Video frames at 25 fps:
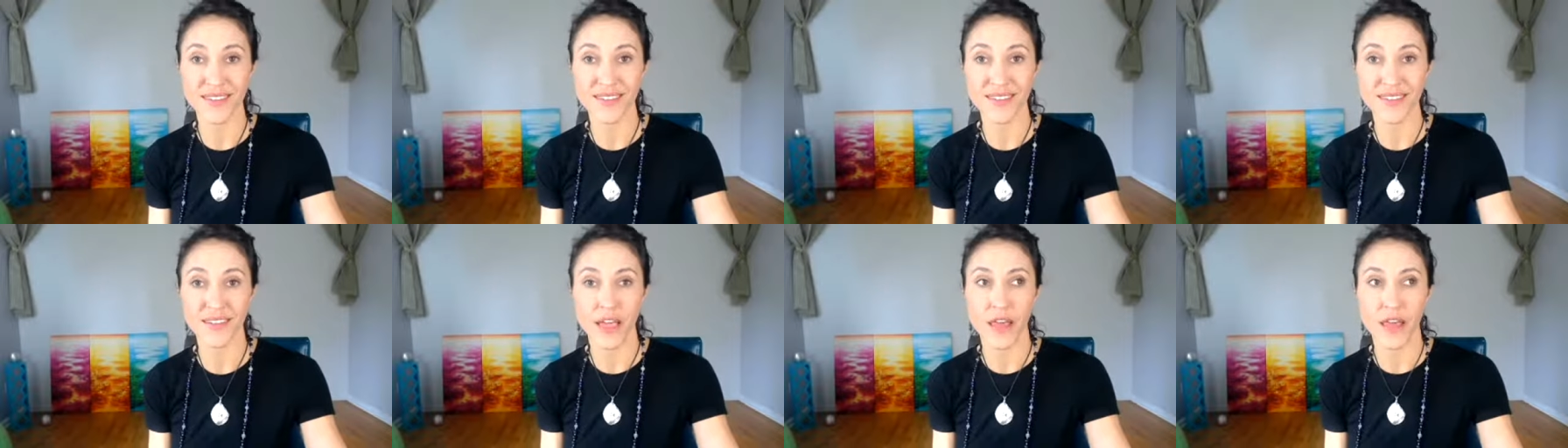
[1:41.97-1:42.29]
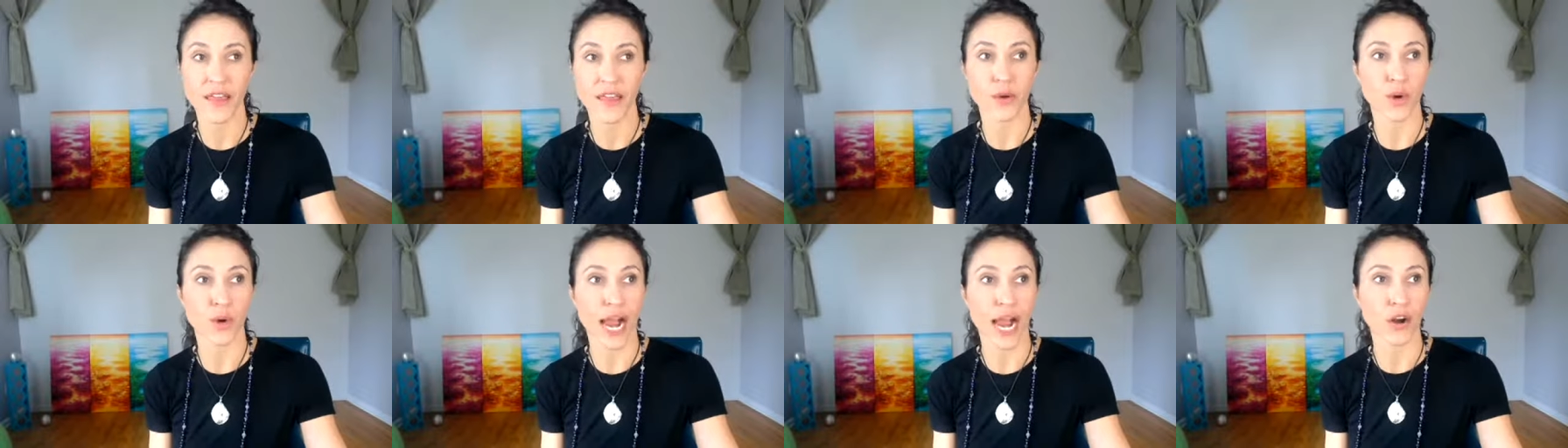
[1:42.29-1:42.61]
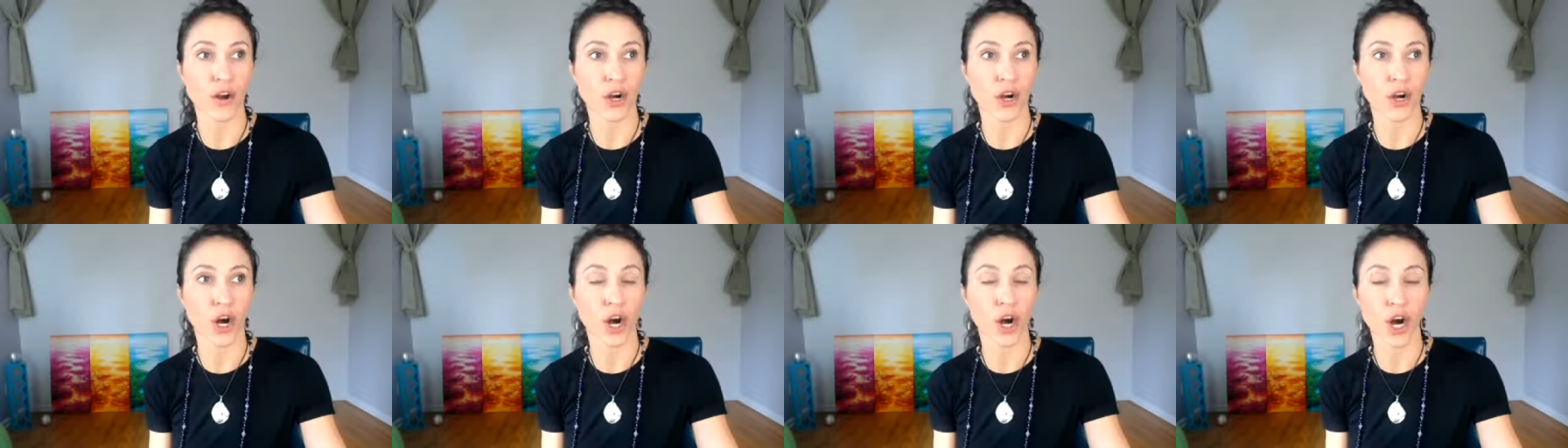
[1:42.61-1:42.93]
they were
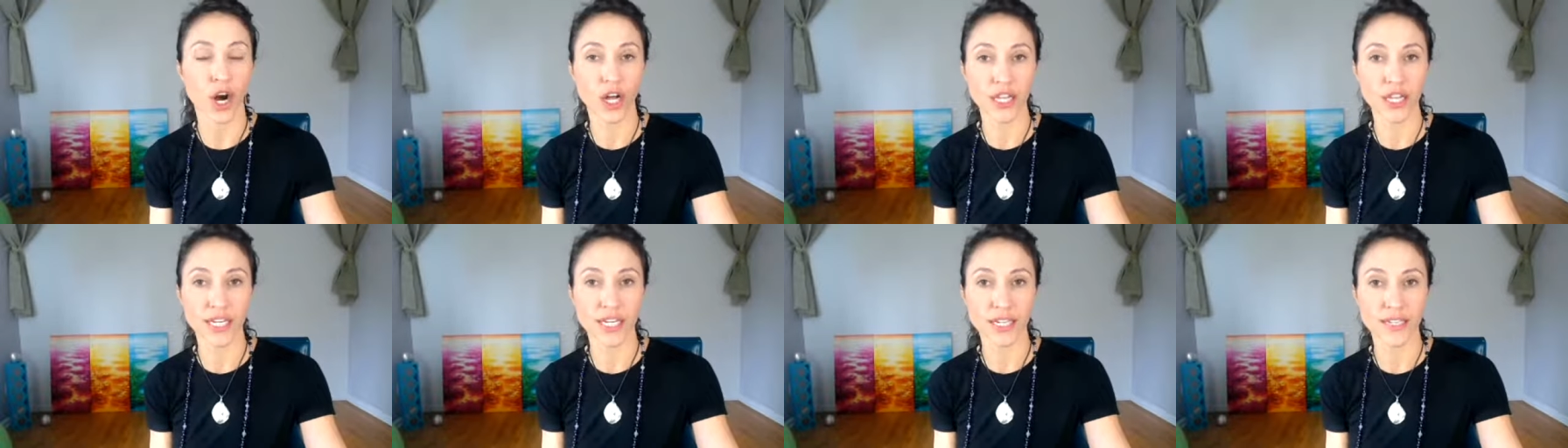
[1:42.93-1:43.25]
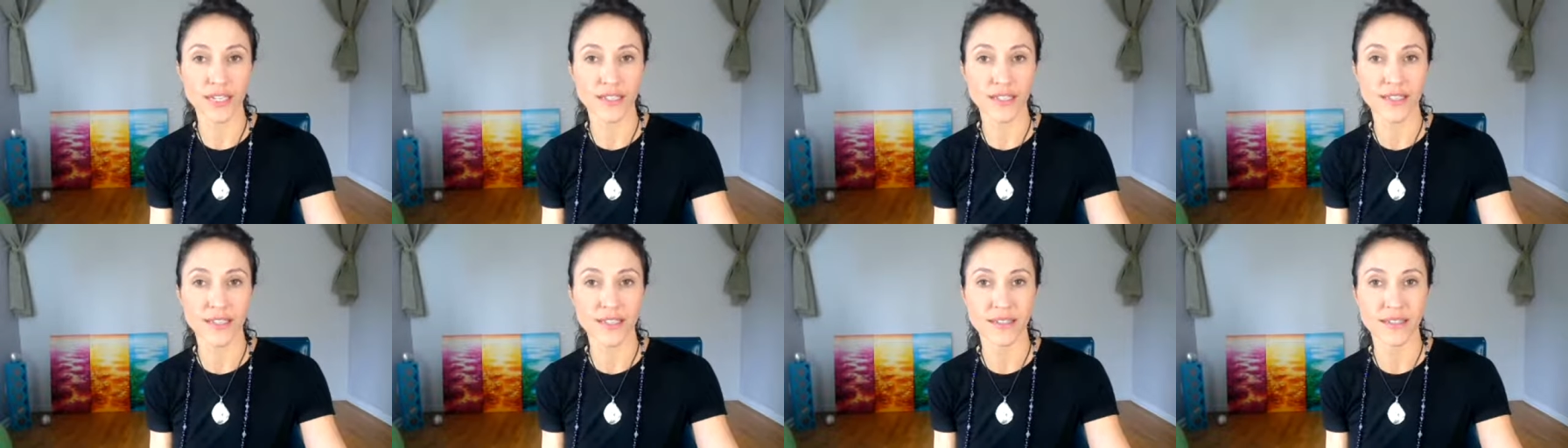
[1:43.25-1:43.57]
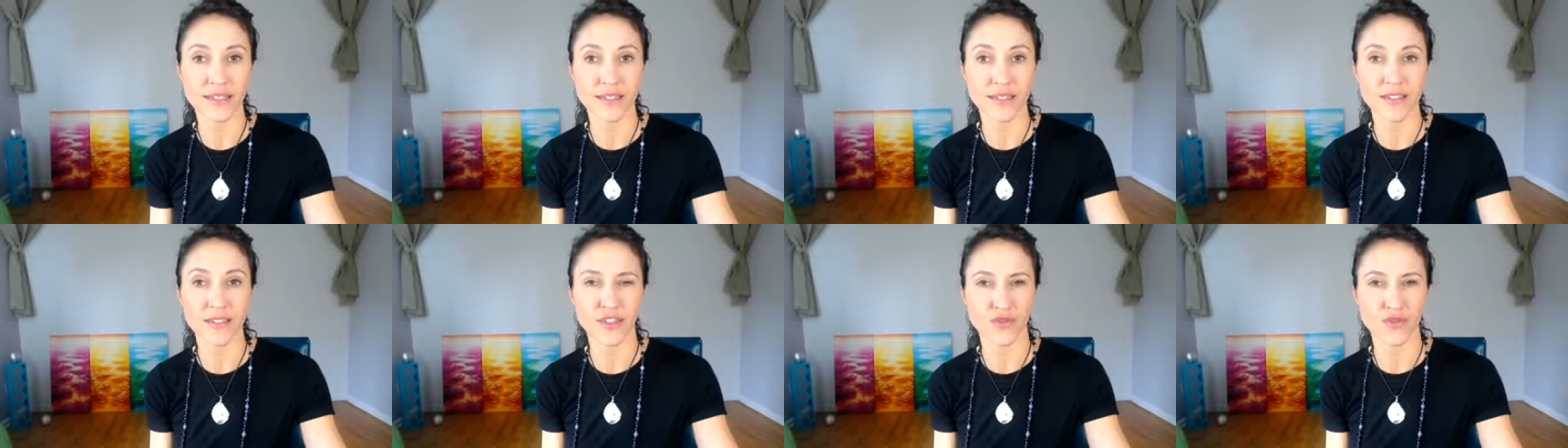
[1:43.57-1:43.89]
alcoholics,
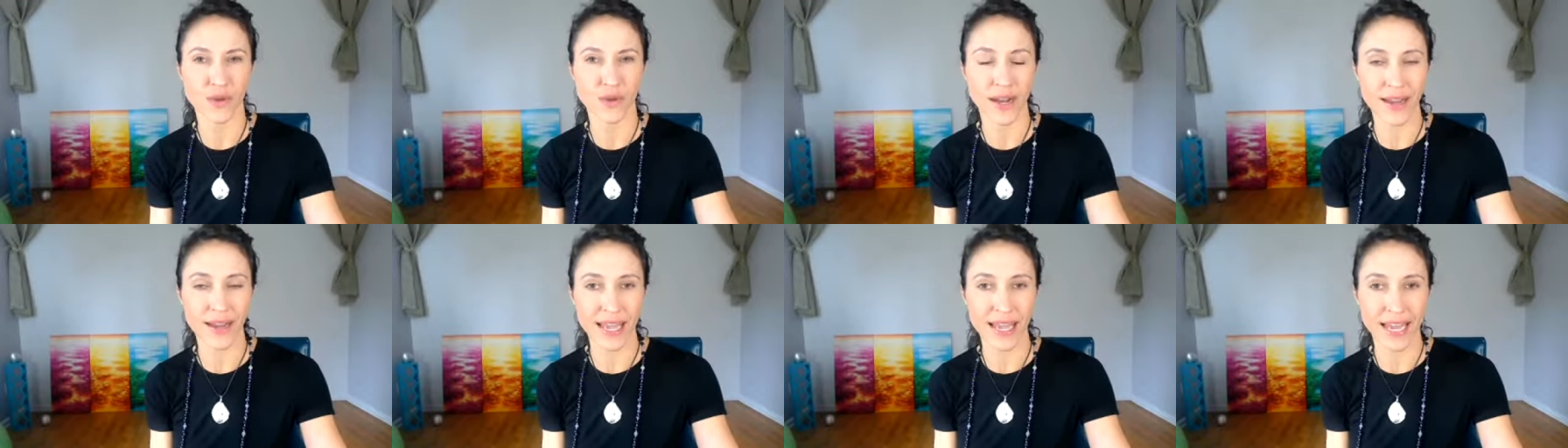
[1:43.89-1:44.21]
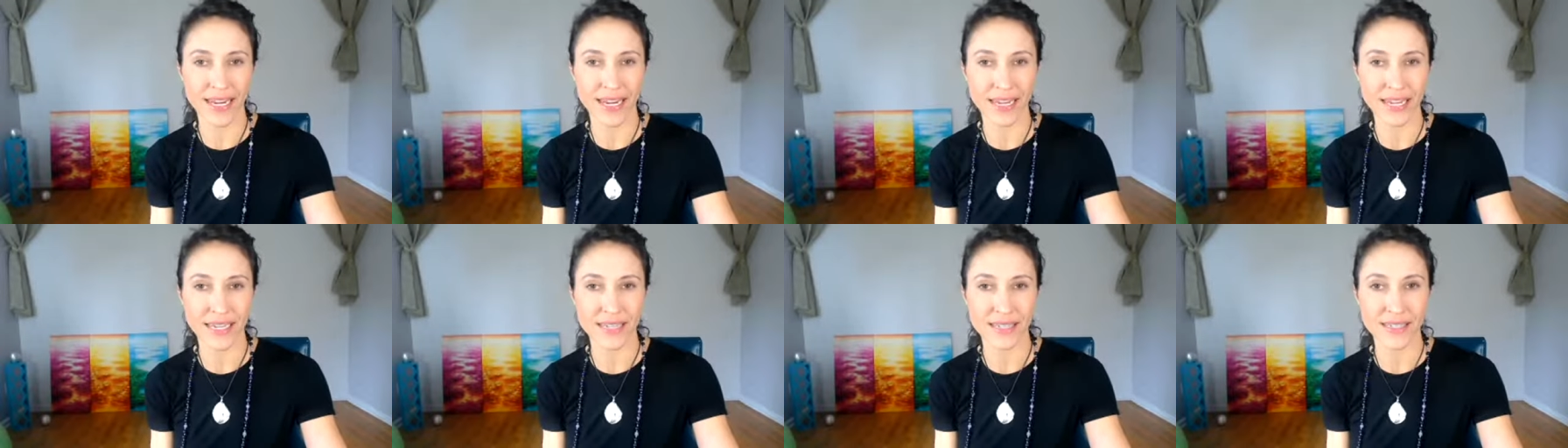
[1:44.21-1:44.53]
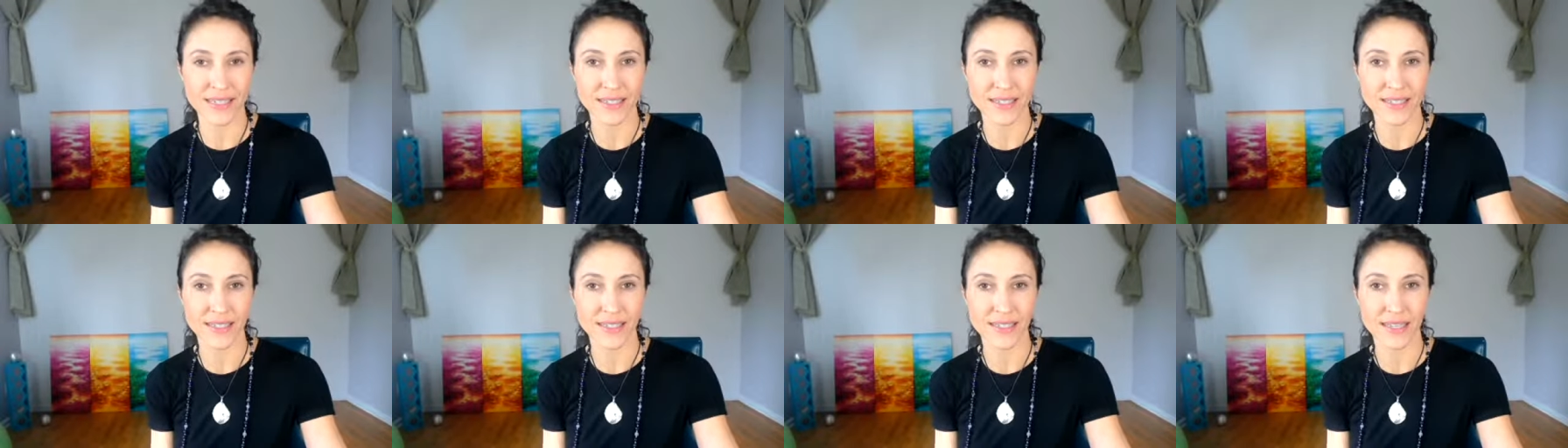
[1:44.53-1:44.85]
drug
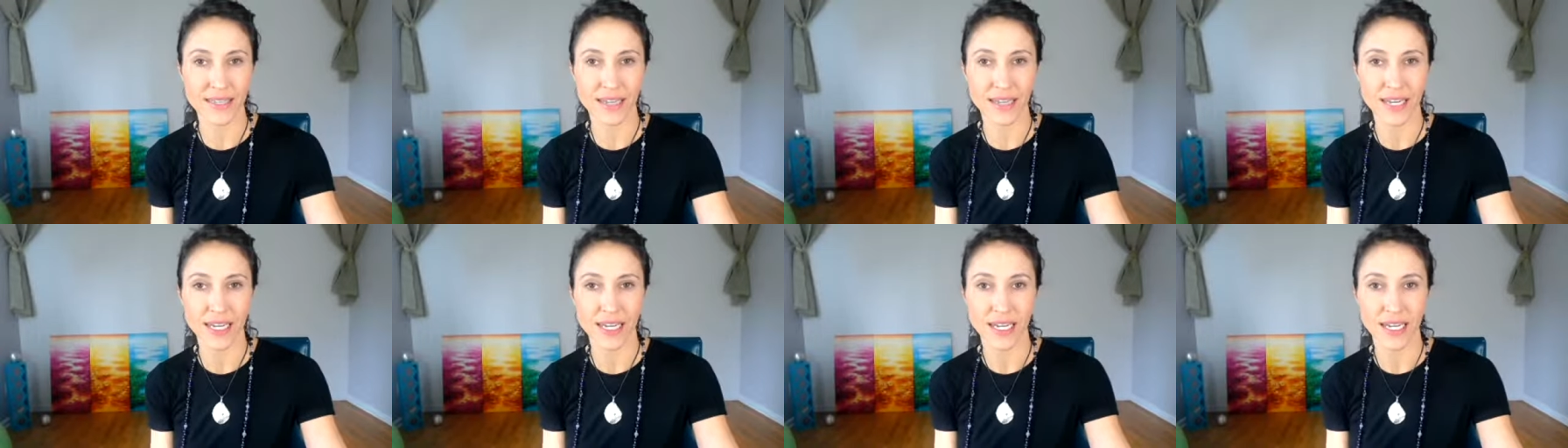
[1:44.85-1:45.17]
addicts.